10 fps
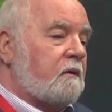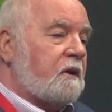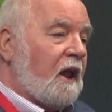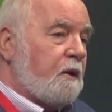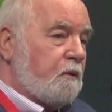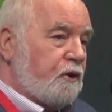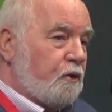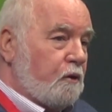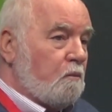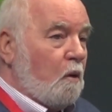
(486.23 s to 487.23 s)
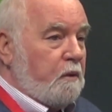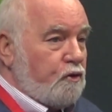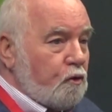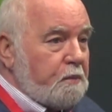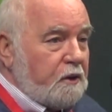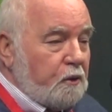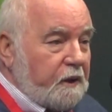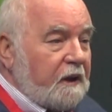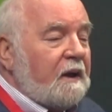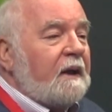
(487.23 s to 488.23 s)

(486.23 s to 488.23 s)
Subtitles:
claim we do and what we should be doing,